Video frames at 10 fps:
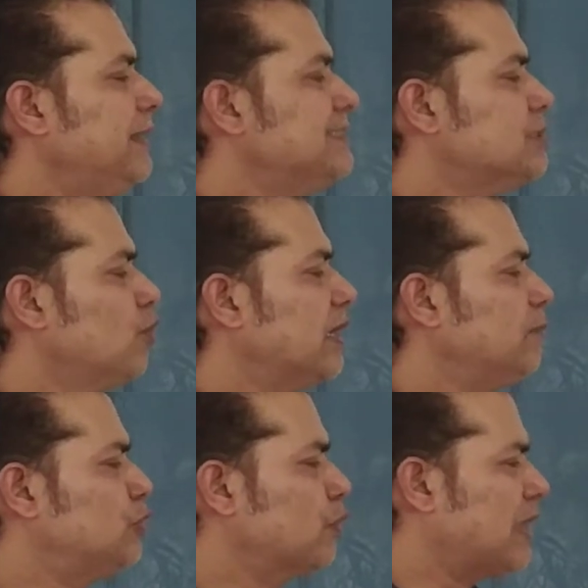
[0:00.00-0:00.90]
means you are
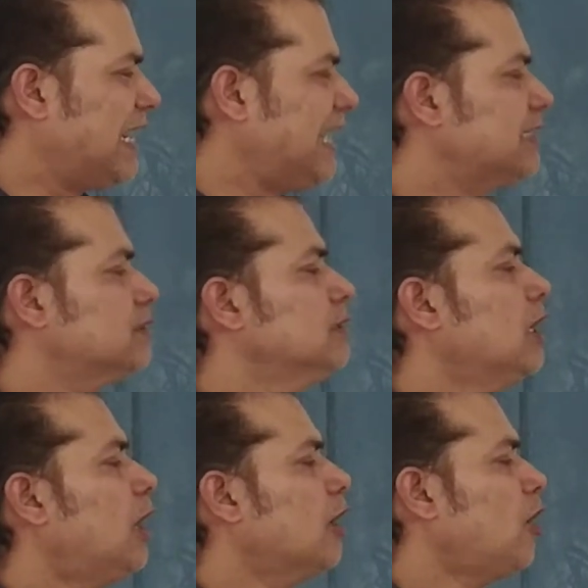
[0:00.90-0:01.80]
able to
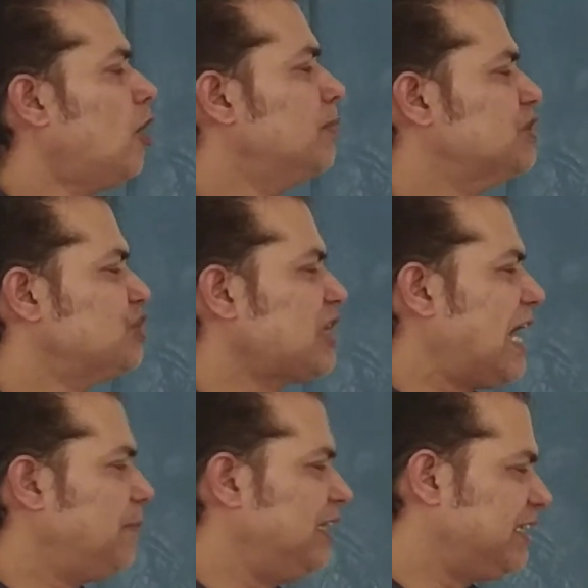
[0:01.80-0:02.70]
connect or how much
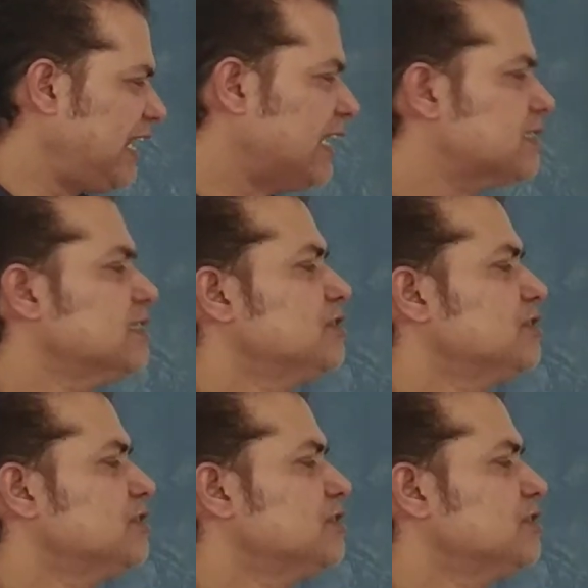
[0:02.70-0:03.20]
time it takes